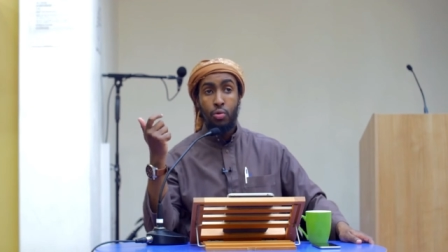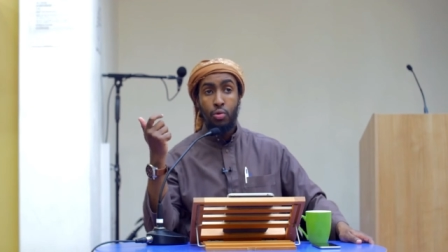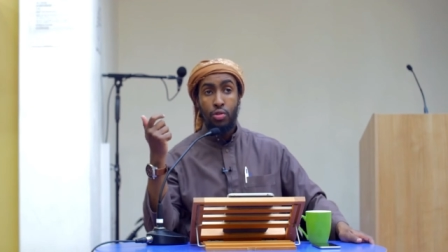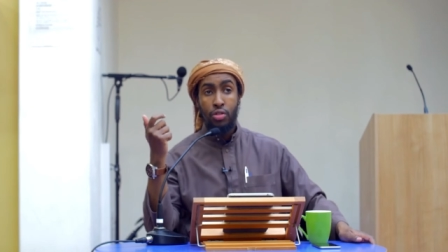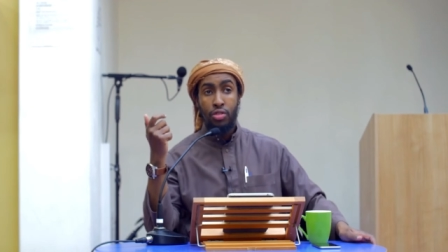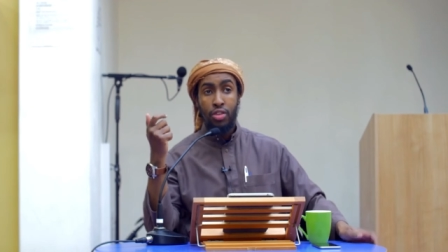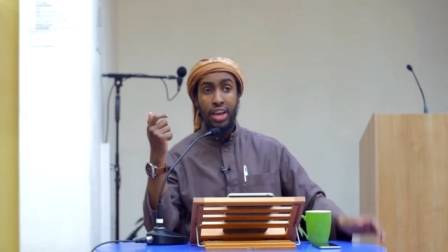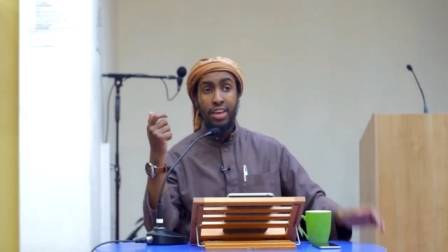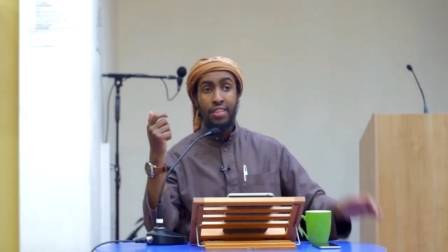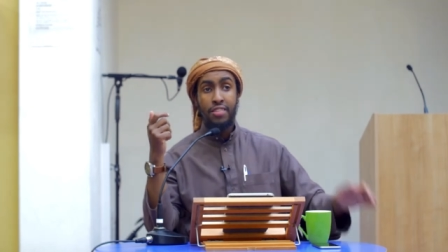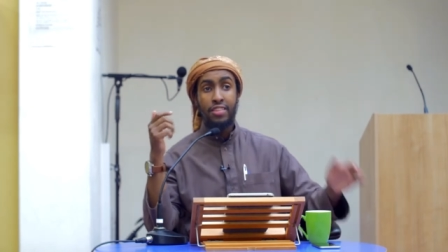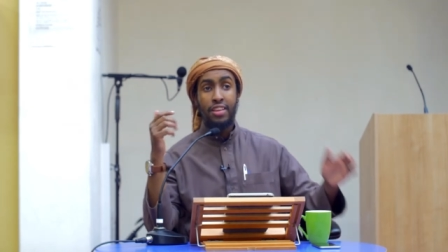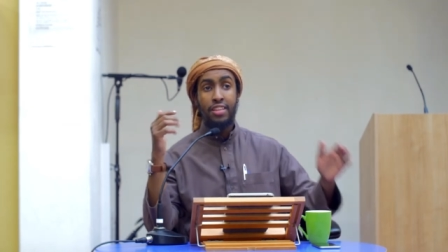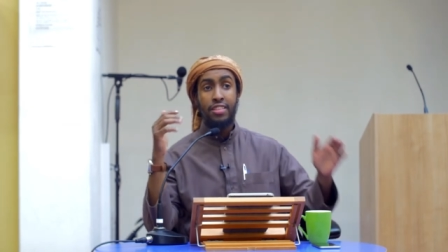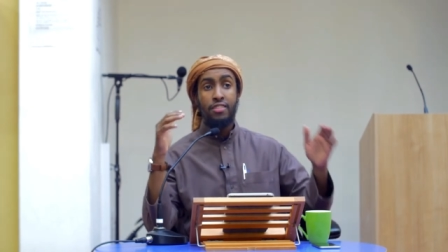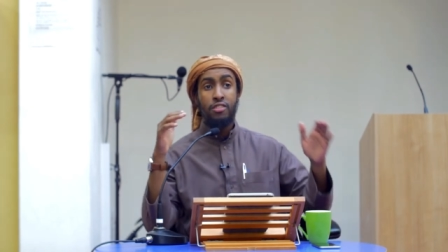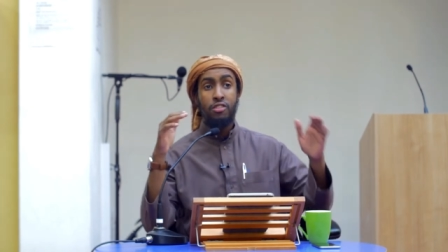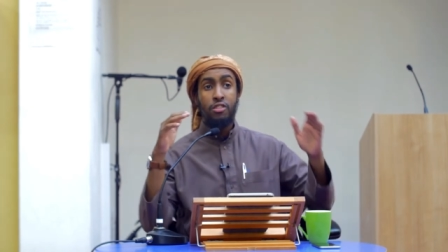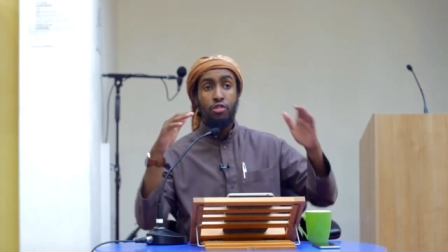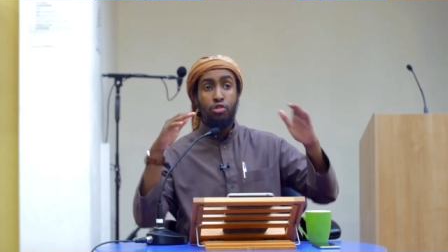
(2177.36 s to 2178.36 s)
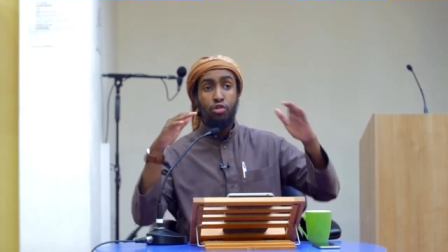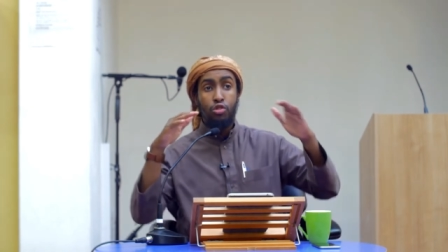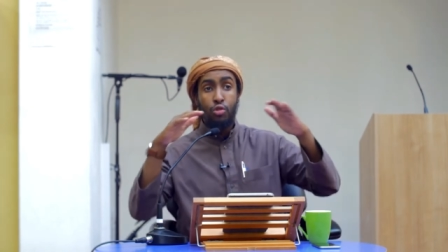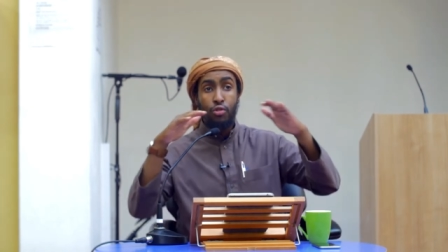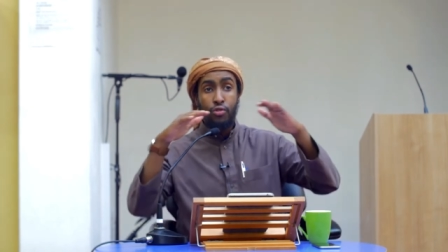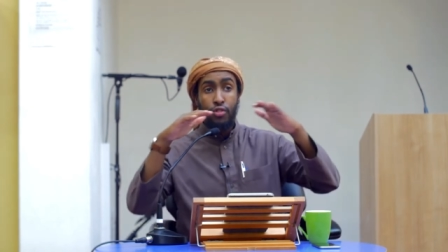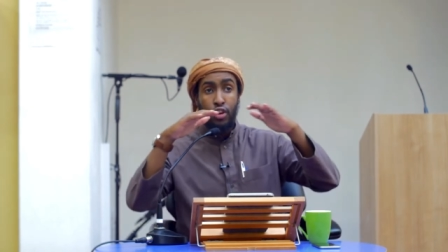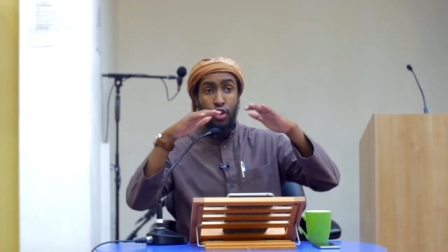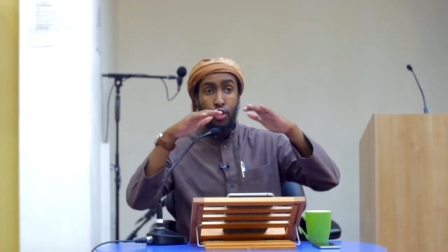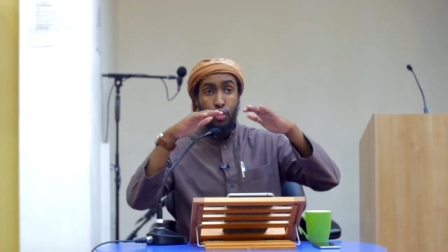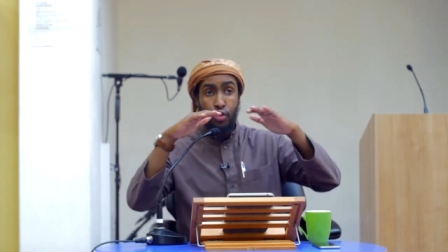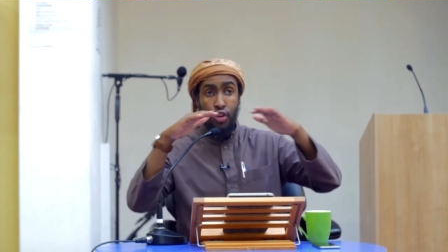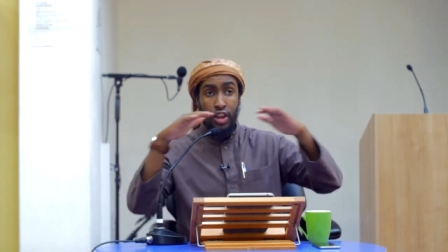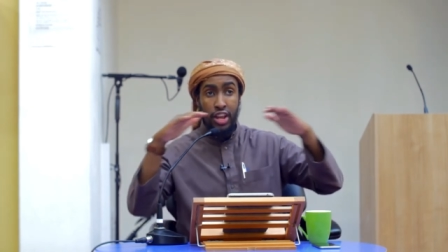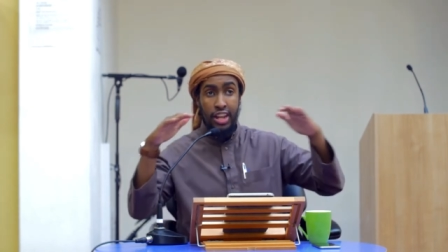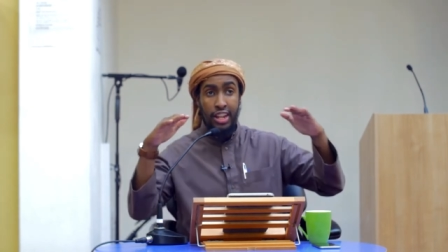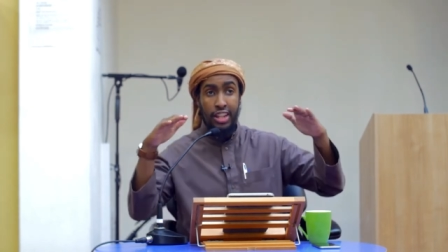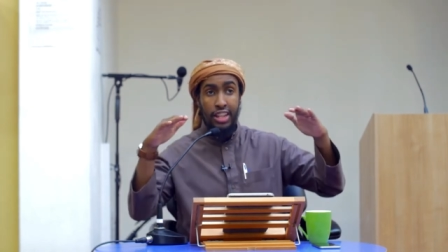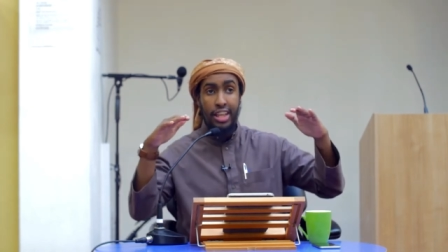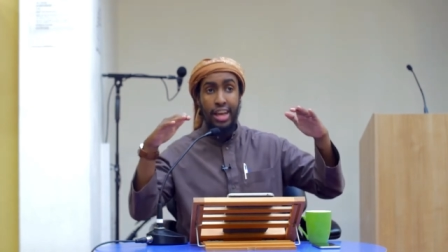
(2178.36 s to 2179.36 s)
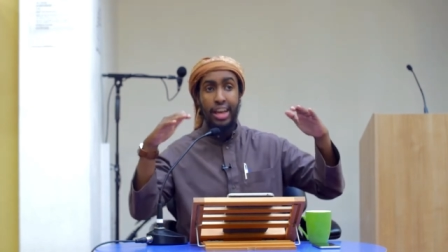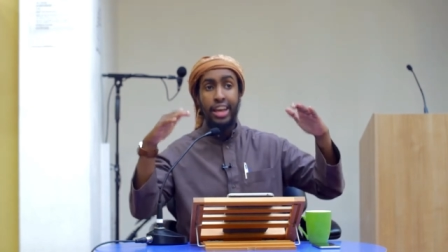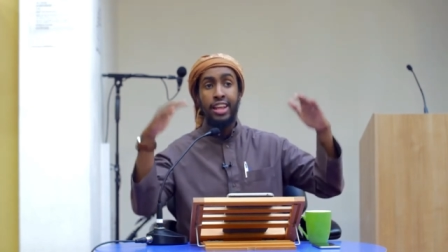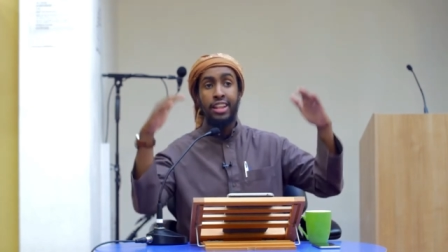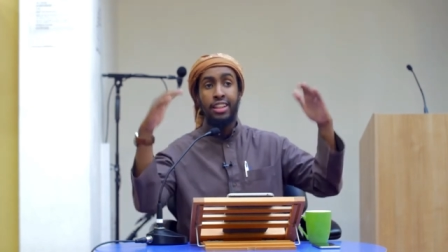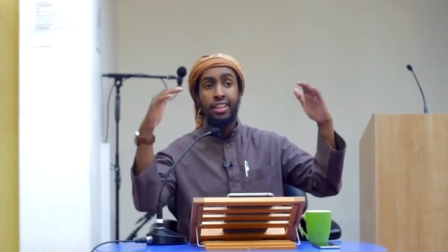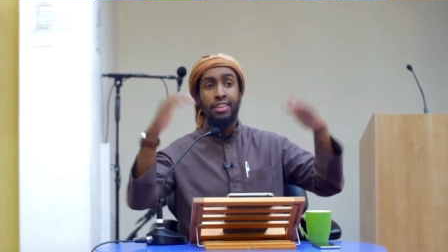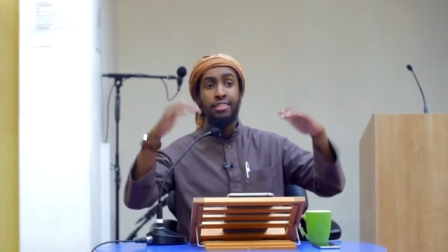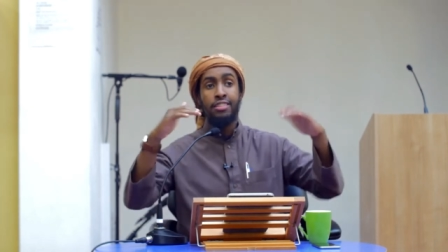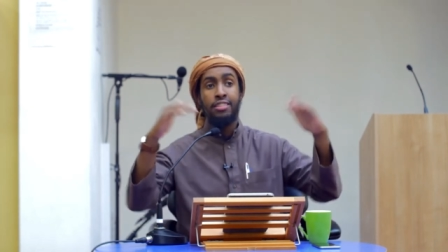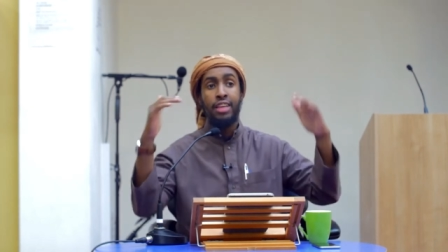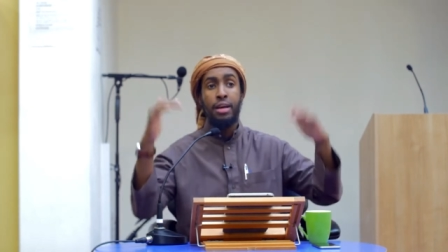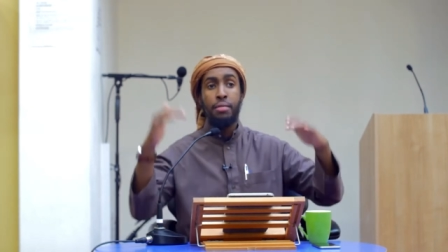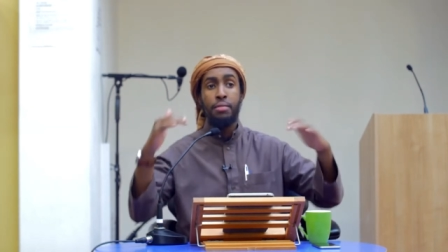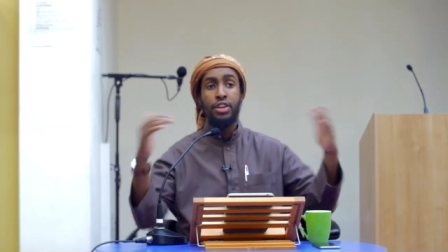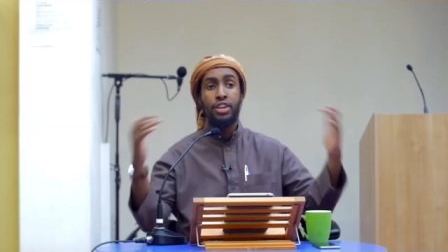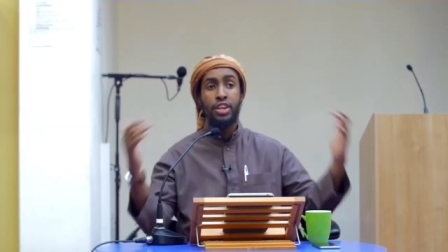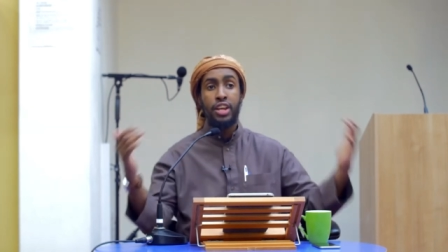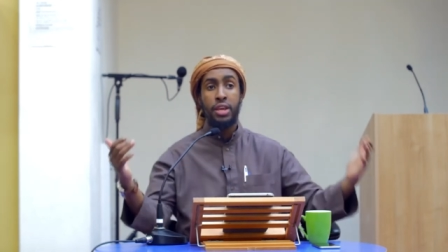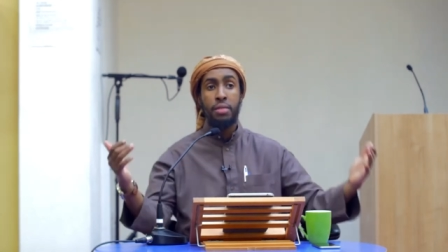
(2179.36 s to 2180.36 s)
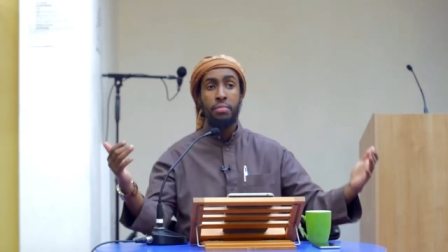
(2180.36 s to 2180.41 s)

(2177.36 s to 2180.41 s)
They said, since you've agreed that it does damage the